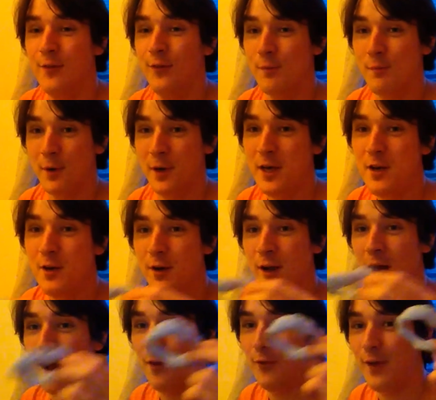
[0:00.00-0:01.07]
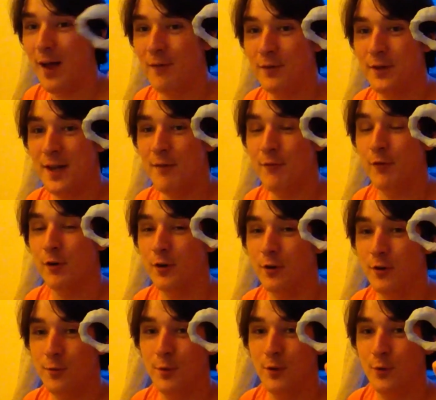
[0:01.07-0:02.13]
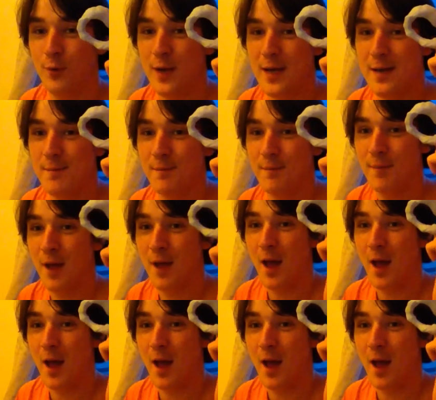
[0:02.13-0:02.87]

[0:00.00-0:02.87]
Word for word: somebody who can't tell the difference between